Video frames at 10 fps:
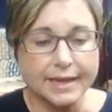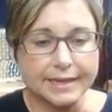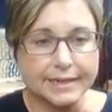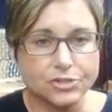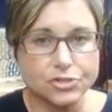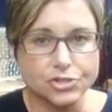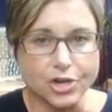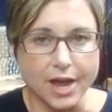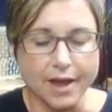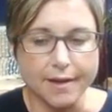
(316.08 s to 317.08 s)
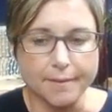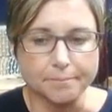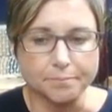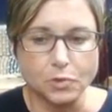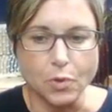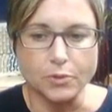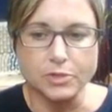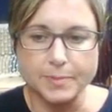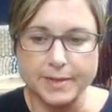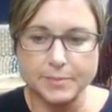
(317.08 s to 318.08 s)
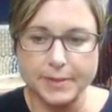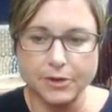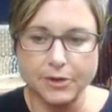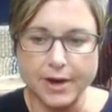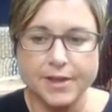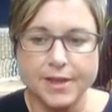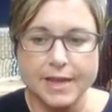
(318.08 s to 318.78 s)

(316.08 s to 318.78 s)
Each quote response paragraph